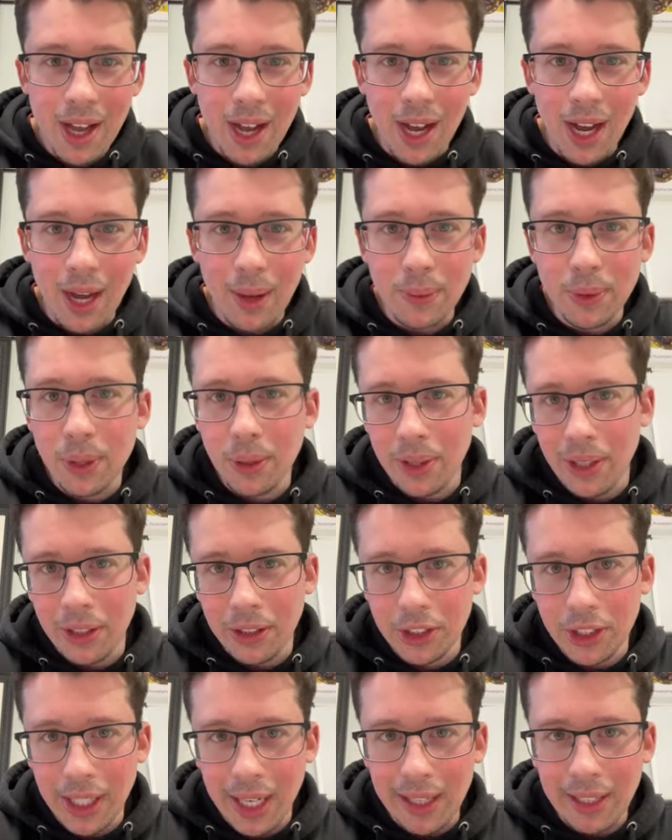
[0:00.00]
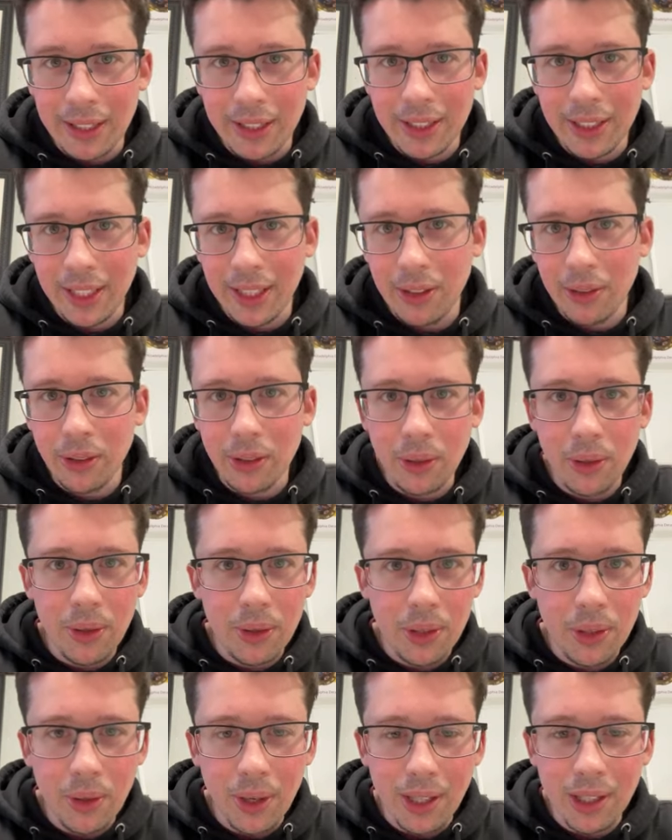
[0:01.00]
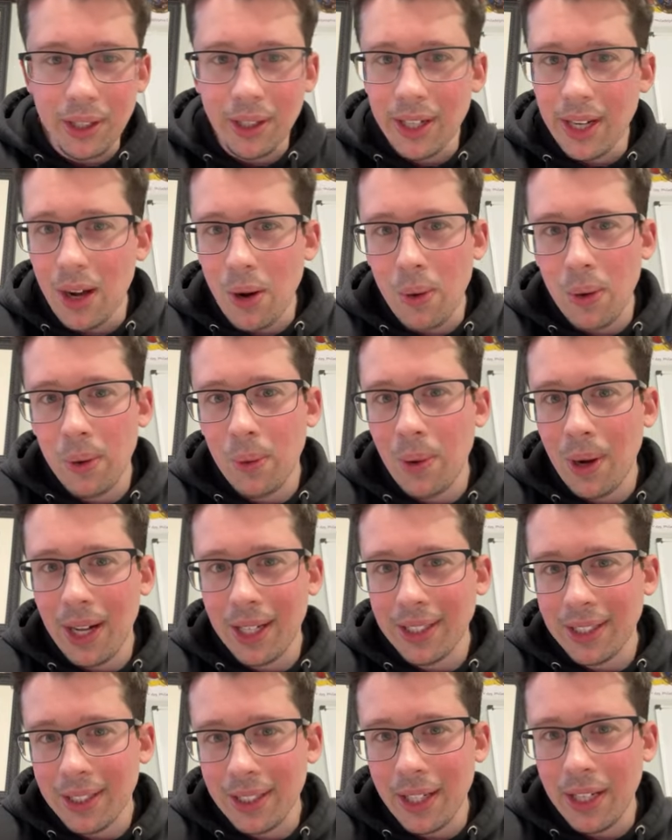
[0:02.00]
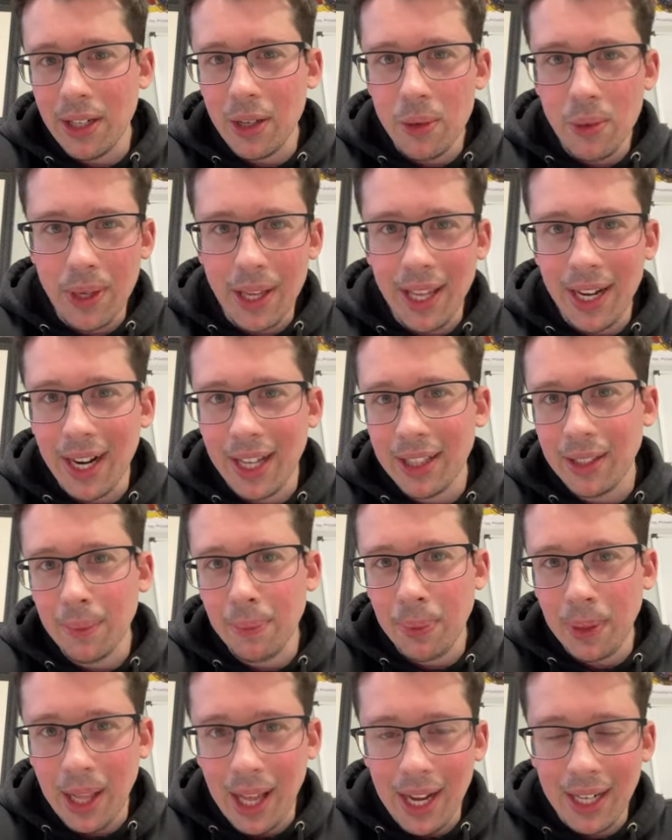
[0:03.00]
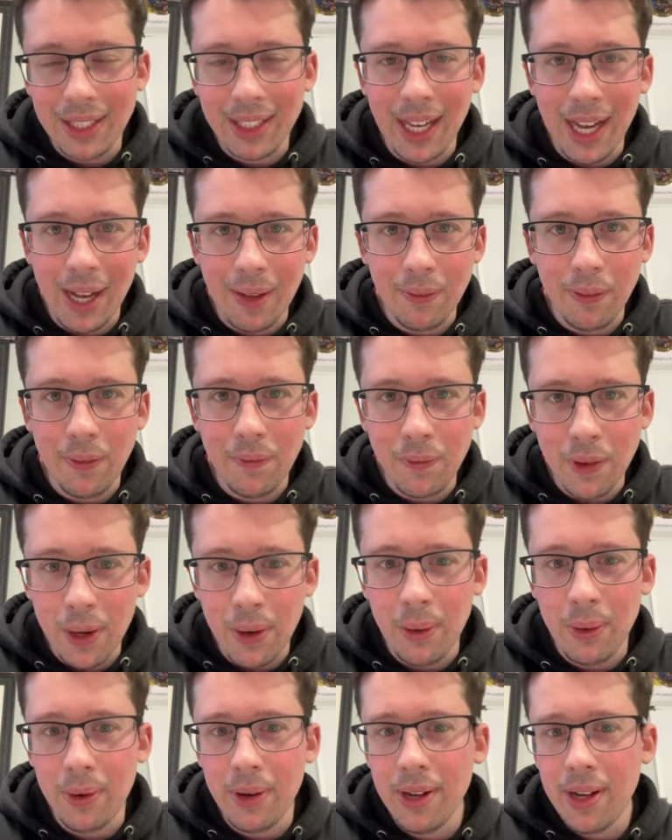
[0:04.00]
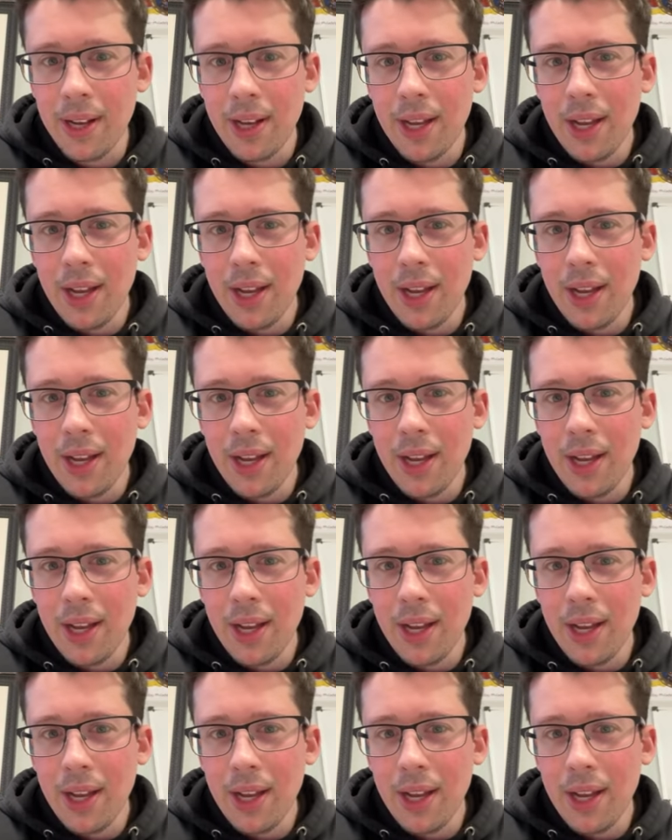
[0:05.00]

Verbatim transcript: Um, so they're jealous and they're throwing you under, and no one wants the new kid on the block to have a phone.